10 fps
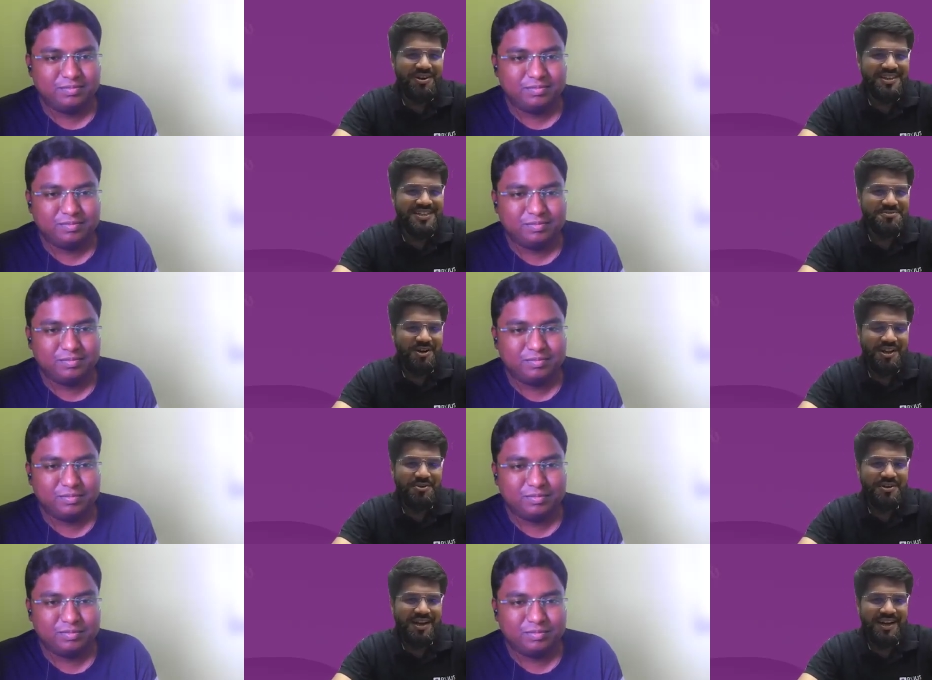Speaker 1: colleges? What are you
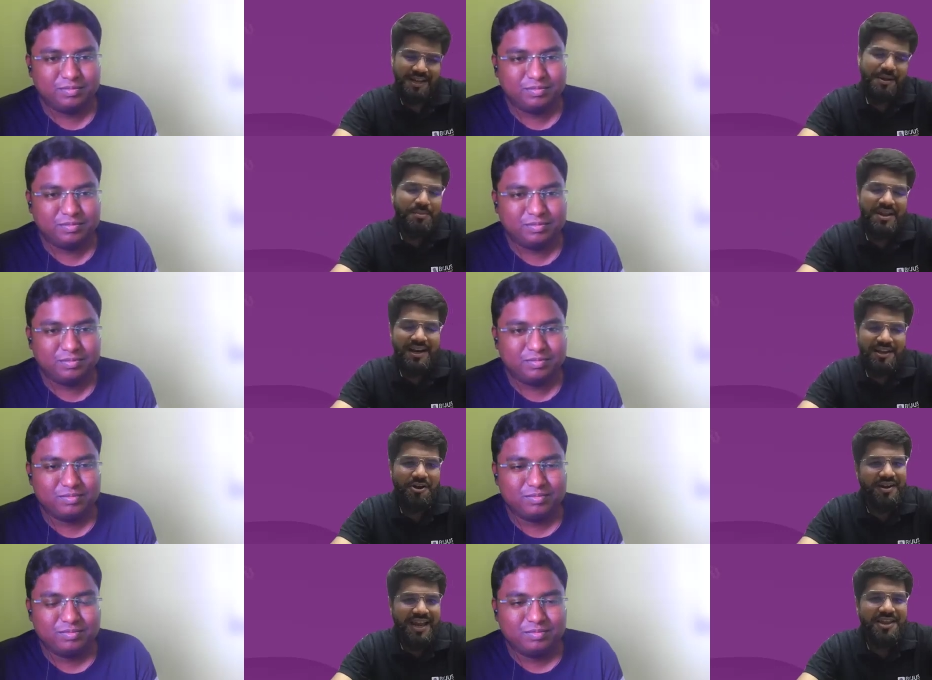targeting? I mean, at
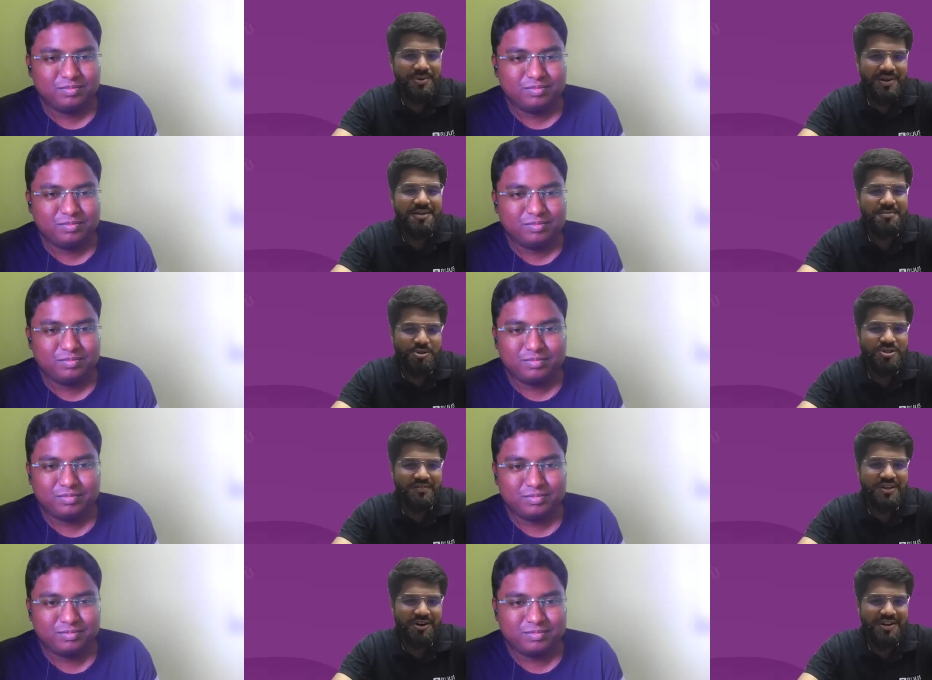your rank, you will get most of
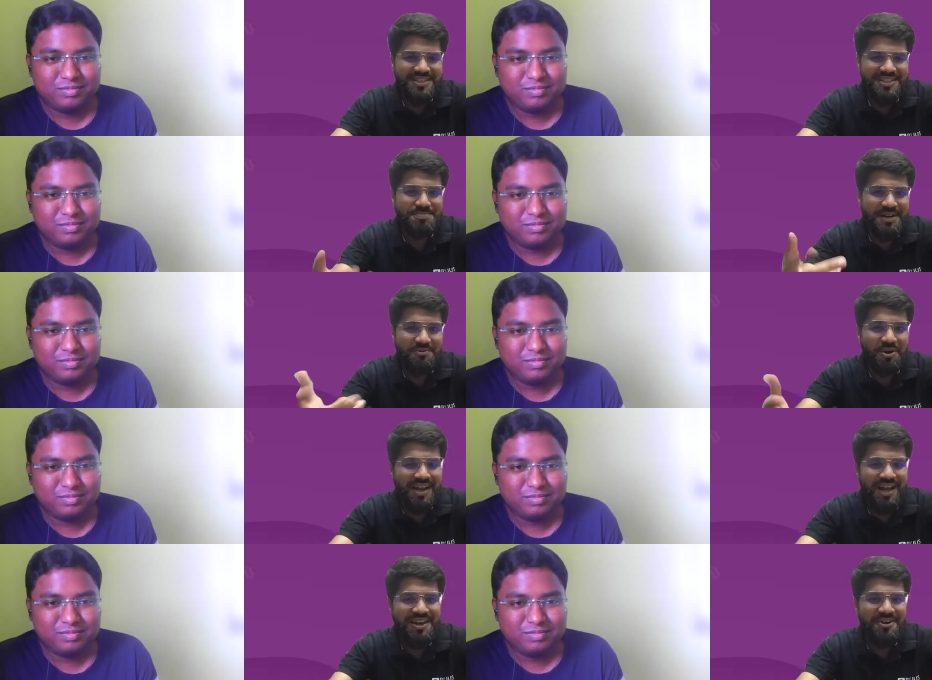the colleges, but what
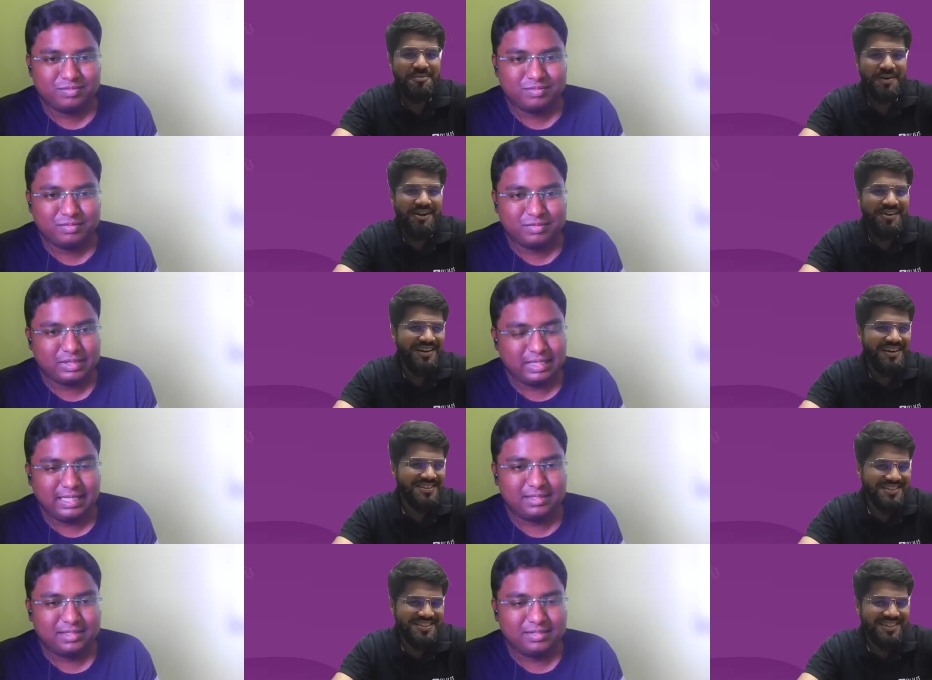are your
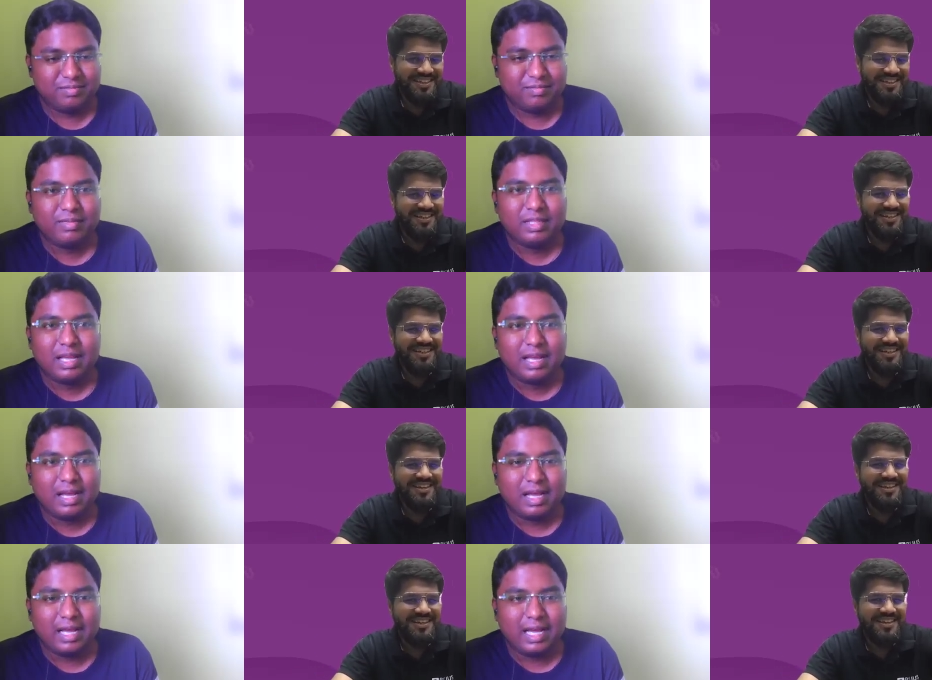priorities?
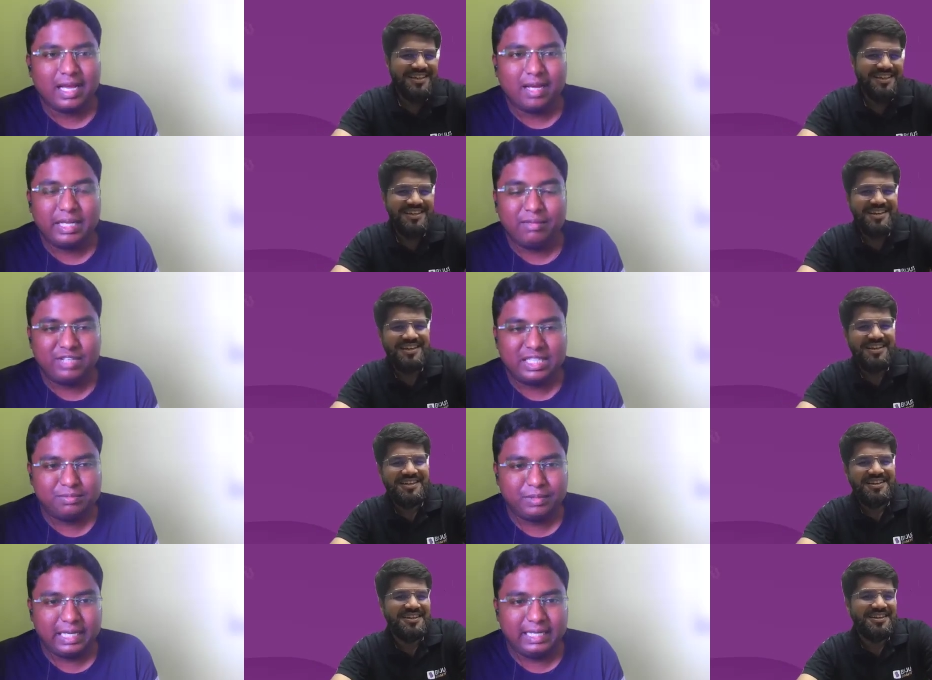
Speaker 2: Uh, my first
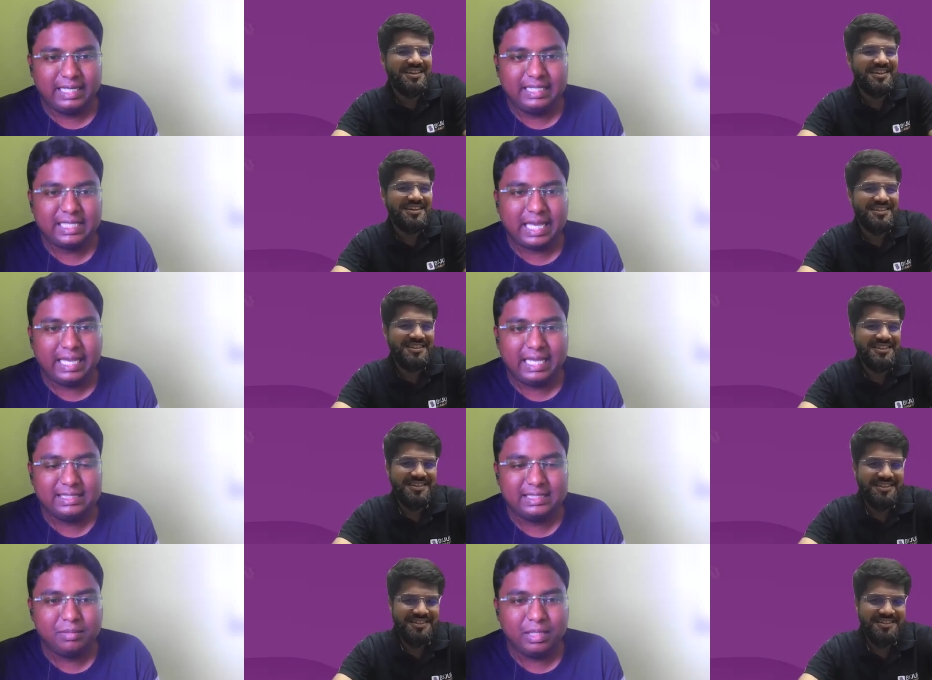priority is I I
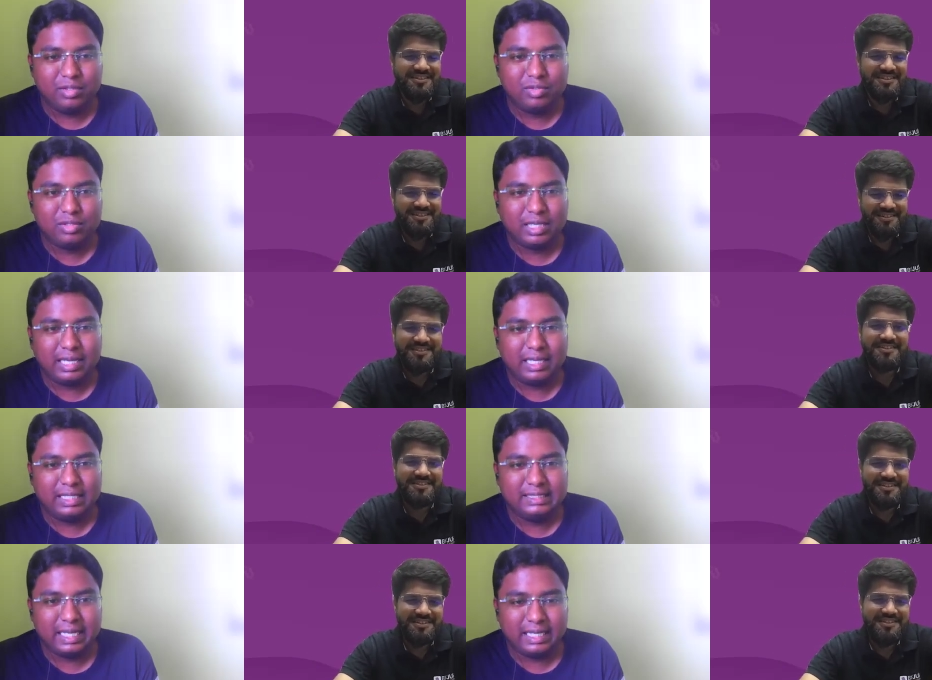T Bangalore and,
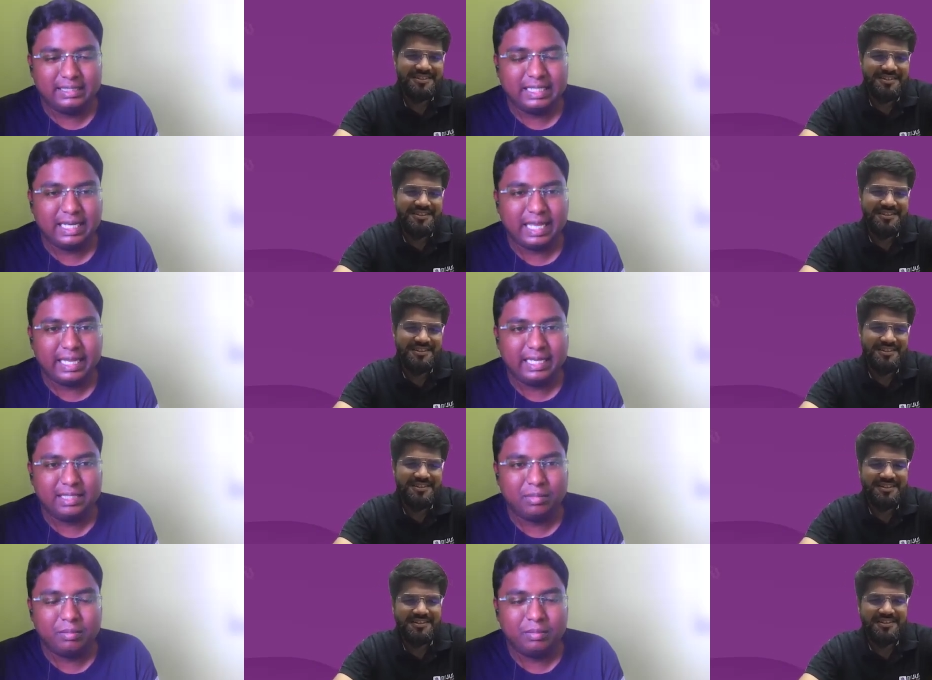and then I I T
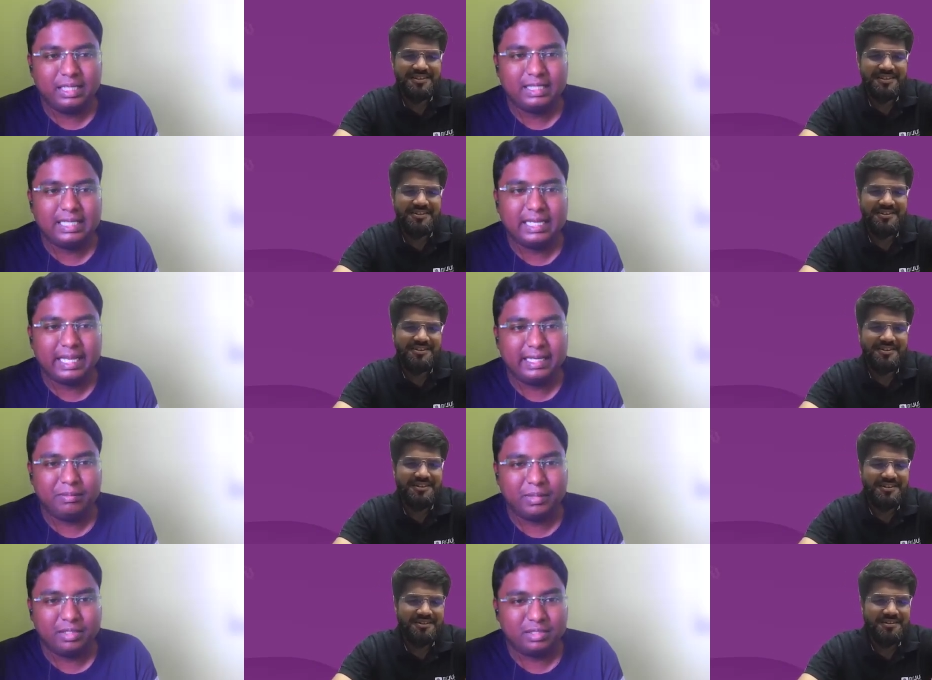Bombay, then I I T
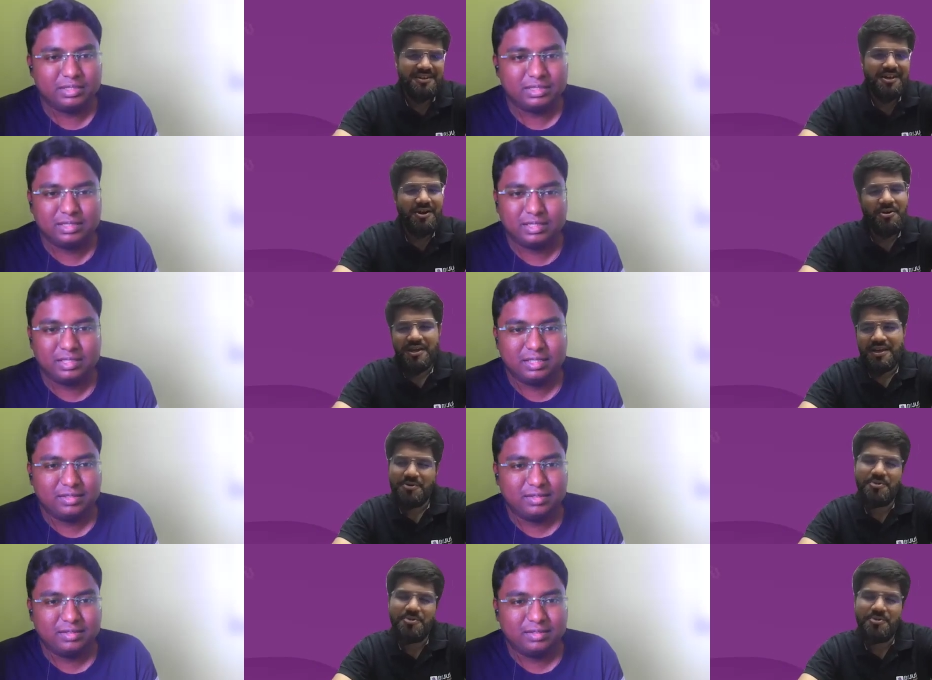Madras.
Speaker 1: Okay,